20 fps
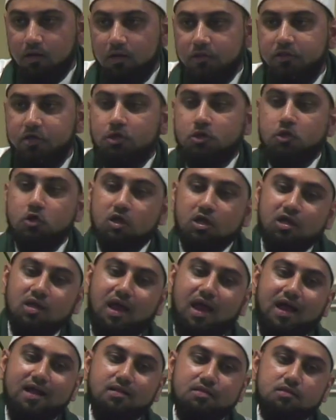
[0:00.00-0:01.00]
They're looking
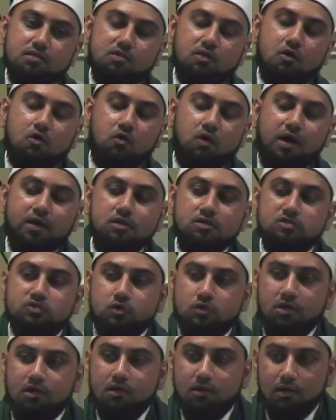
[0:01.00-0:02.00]
at the Quran and
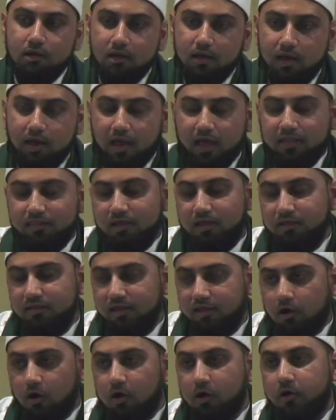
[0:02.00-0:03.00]
Sunnah, and then they
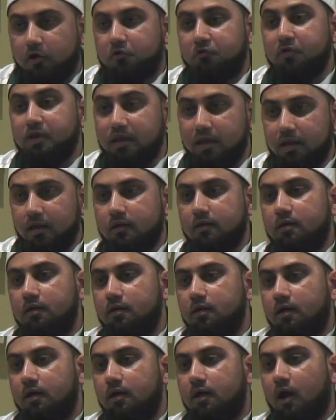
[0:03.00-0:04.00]
are agreeing
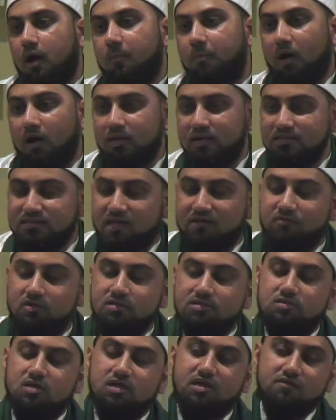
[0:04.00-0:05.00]
upon this
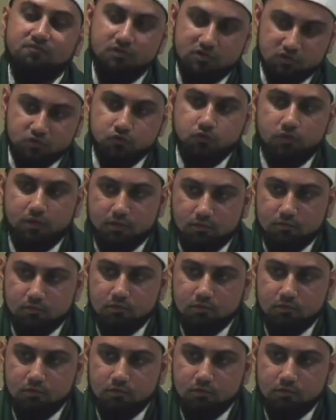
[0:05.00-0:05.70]
evidence to give this ruling.